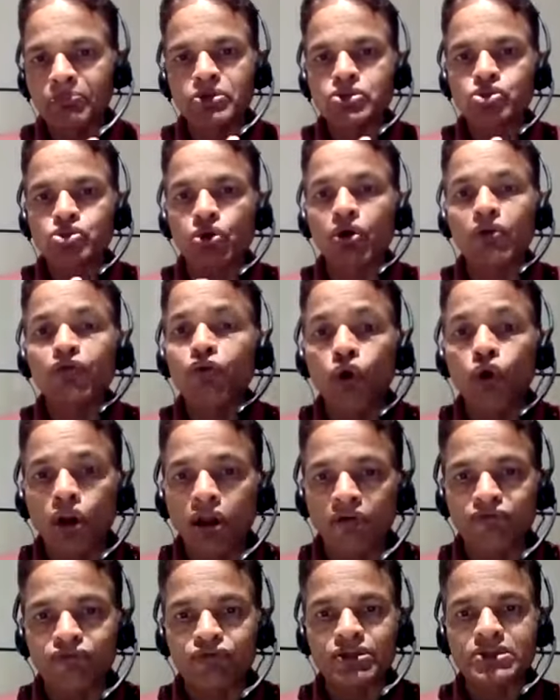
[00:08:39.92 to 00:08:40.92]
so-called fall
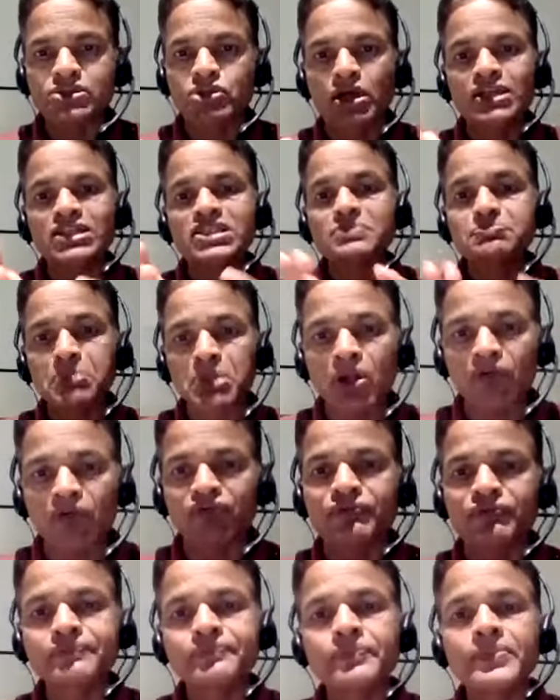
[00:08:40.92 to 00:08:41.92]
off. It's not a
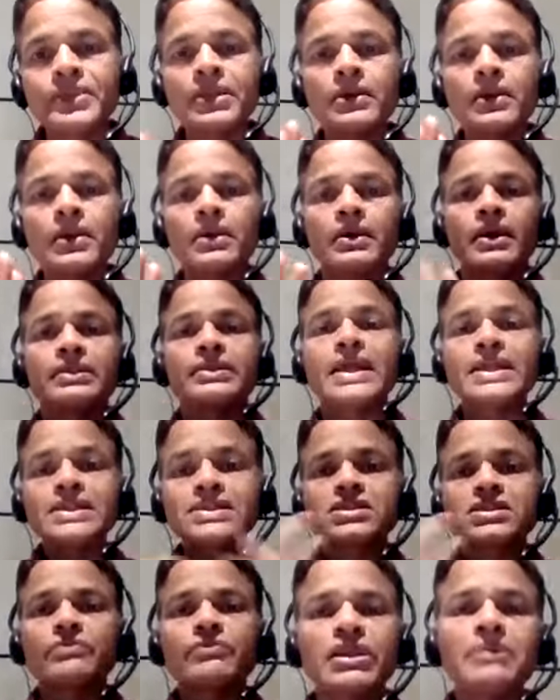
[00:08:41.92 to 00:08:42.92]
spin-off.
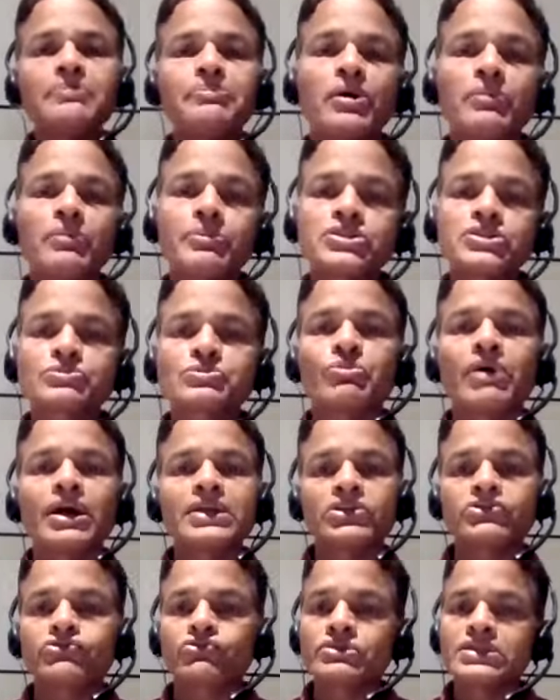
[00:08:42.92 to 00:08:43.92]
That's the very purpose why
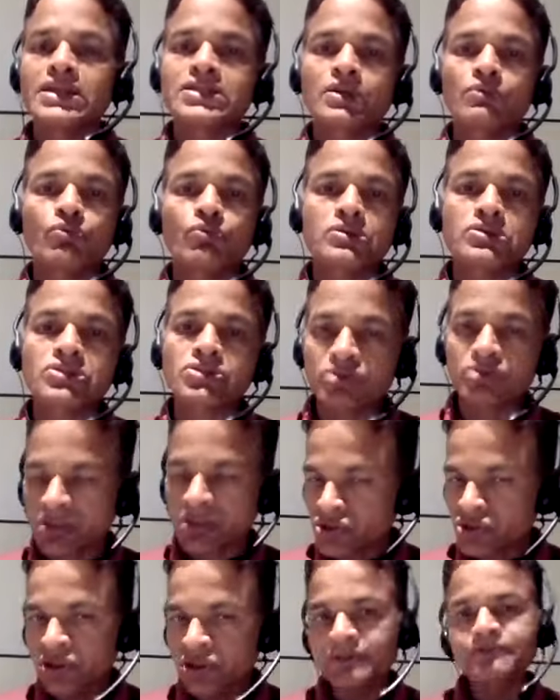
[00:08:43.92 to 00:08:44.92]
the transaction was
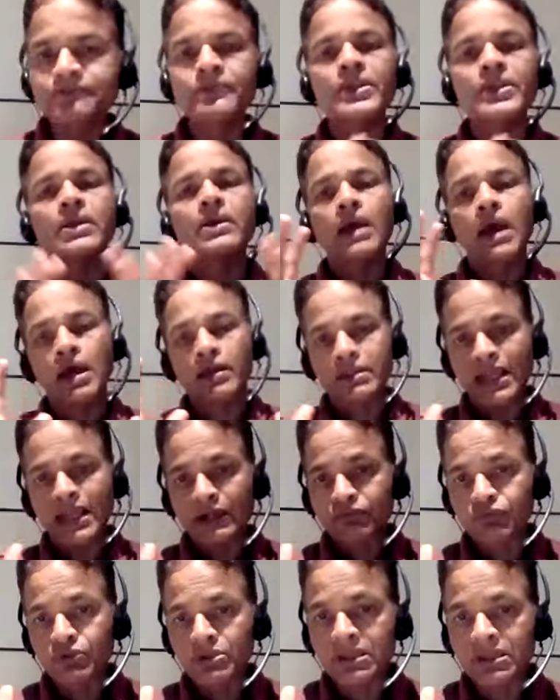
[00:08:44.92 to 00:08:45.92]
structured.
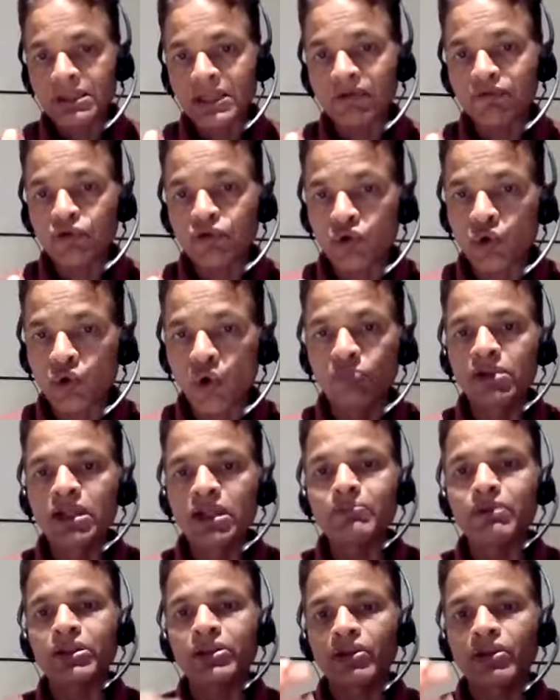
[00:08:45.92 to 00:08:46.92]
That would therefore
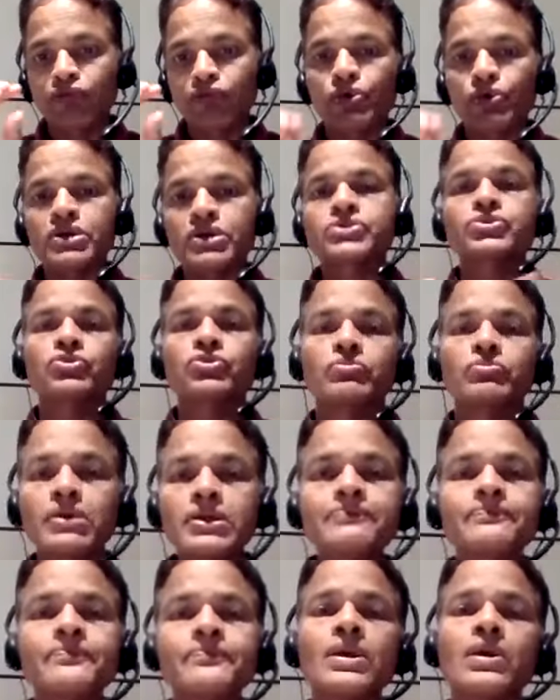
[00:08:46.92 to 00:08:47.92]
normally mean the focus should
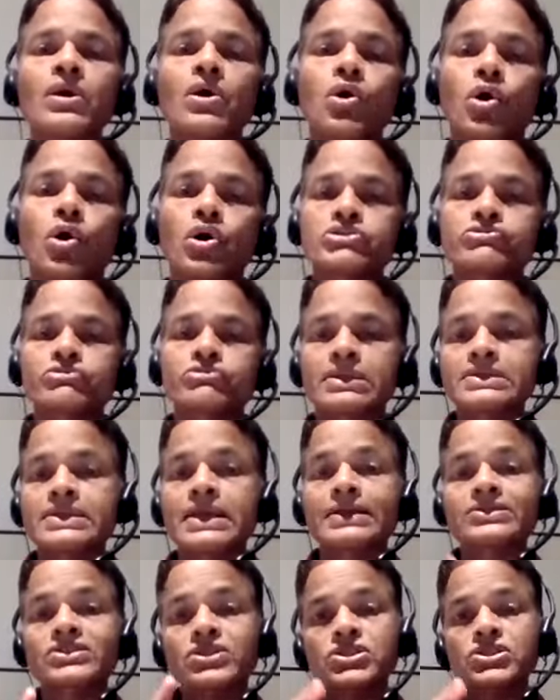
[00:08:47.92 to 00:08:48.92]
be on
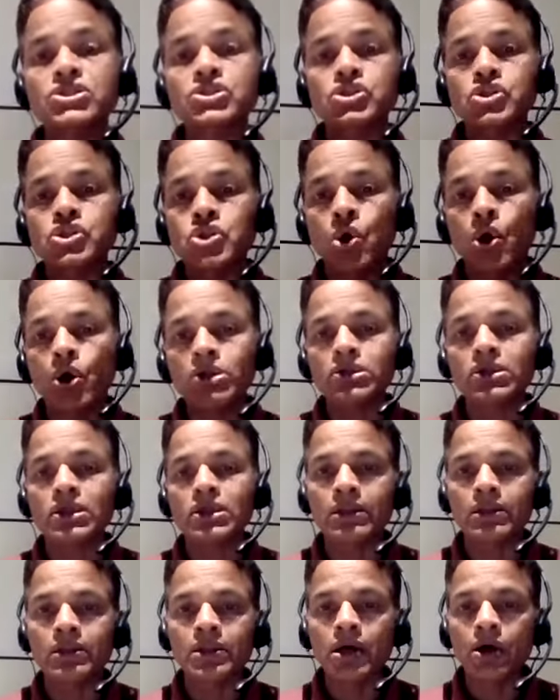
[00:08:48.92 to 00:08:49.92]
transactions not
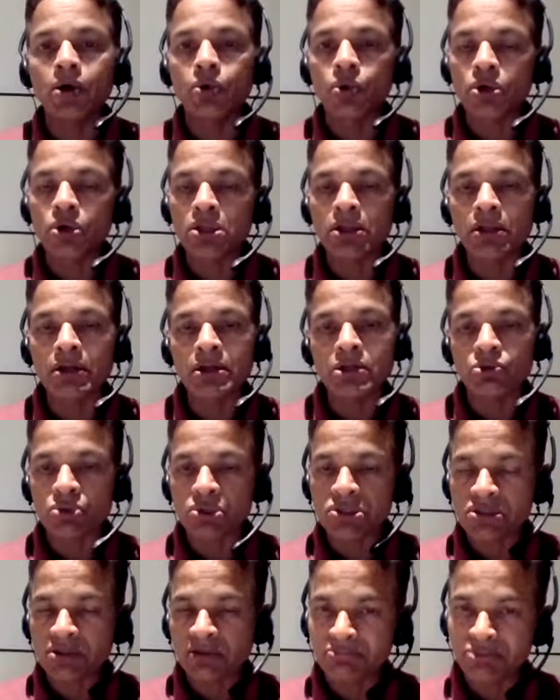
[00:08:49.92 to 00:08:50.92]
in the ordinary
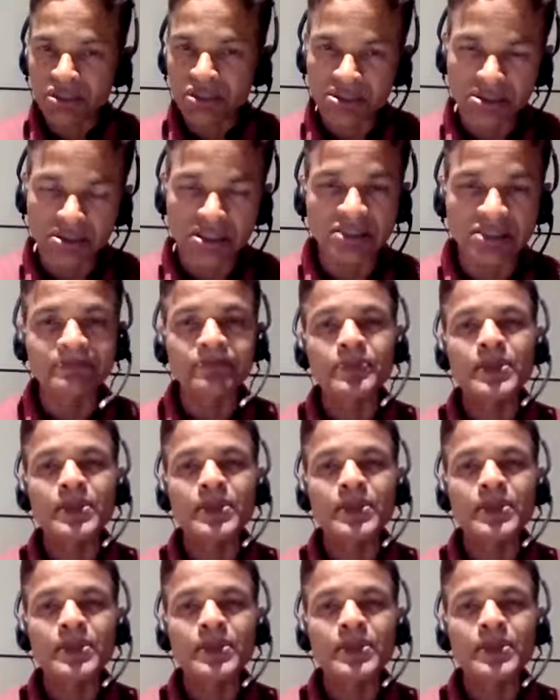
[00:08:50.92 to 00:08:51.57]
course of business.